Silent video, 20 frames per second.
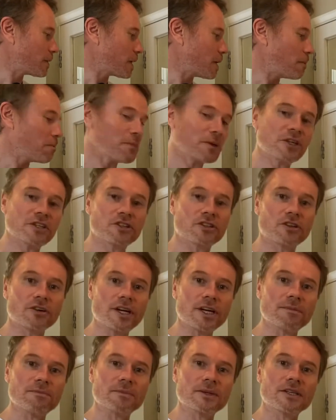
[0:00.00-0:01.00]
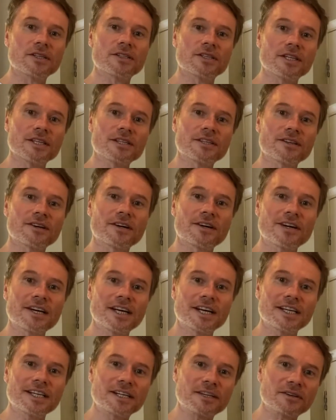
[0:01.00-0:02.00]
But it's great because these are,
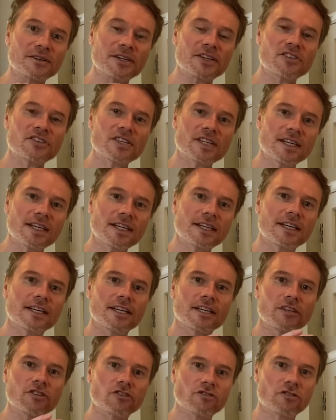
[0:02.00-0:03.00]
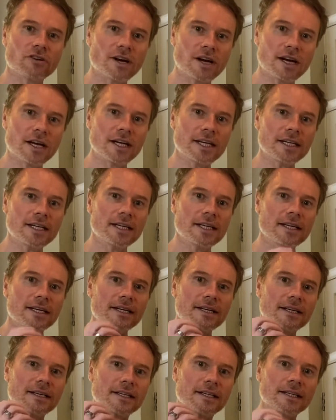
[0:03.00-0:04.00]
you know, acidic, dry,
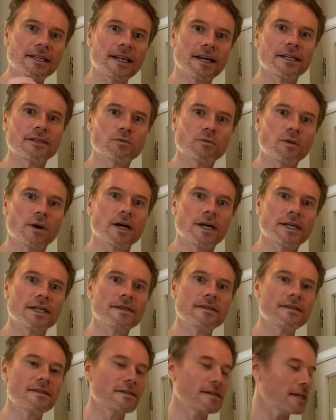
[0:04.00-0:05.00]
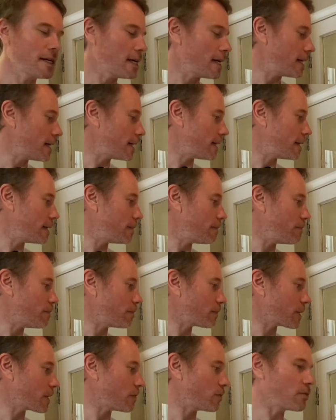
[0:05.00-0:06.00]
light wines
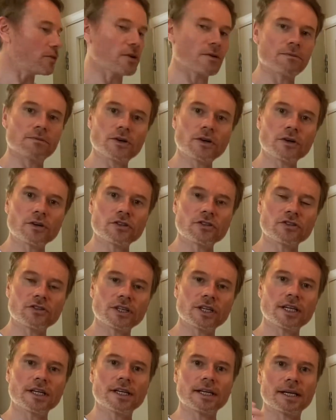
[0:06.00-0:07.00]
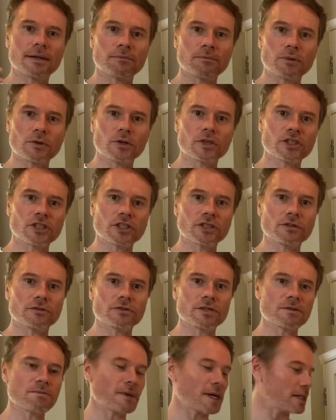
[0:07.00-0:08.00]
from Austria and Portugal
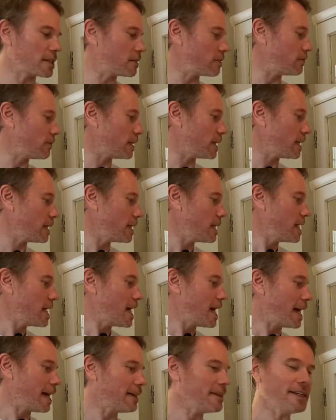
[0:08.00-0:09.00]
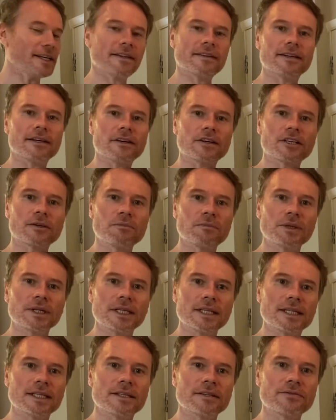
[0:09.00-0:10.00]
respectively, and yet they are
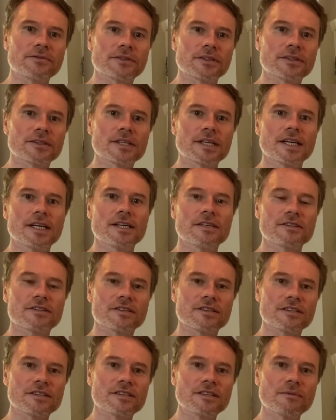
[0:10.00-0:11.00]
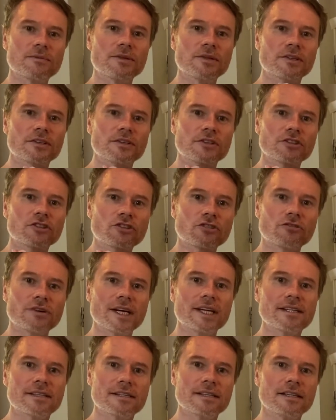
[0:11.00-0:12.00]
completely different. So the similar
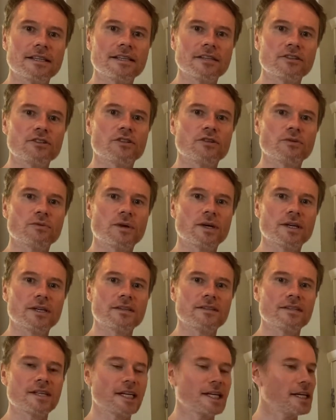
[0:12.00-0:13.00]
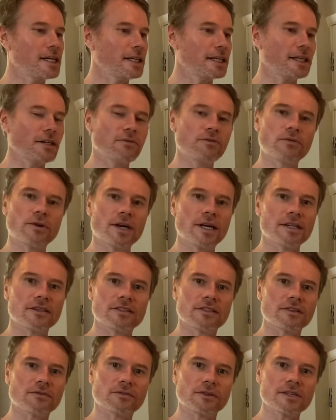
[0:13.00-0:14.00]
traits in these two wines give way to
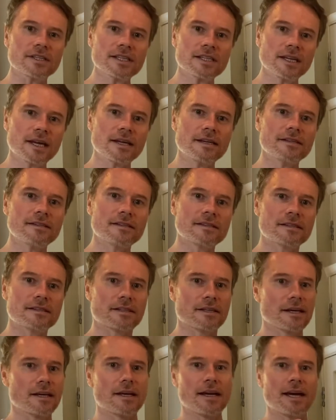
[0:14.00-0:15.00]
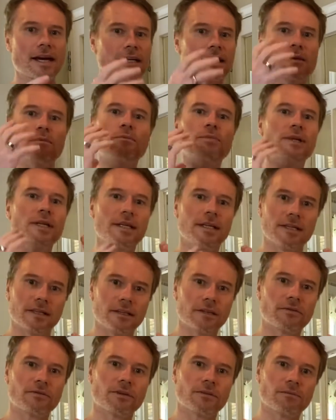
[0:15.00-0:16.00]
different tastes and completely
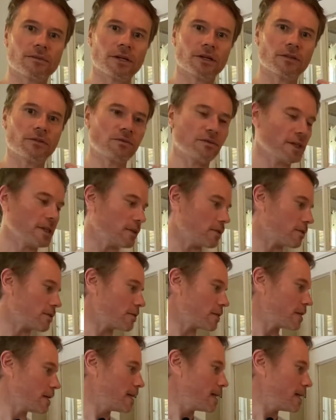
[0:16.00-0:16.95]
different mouth feels.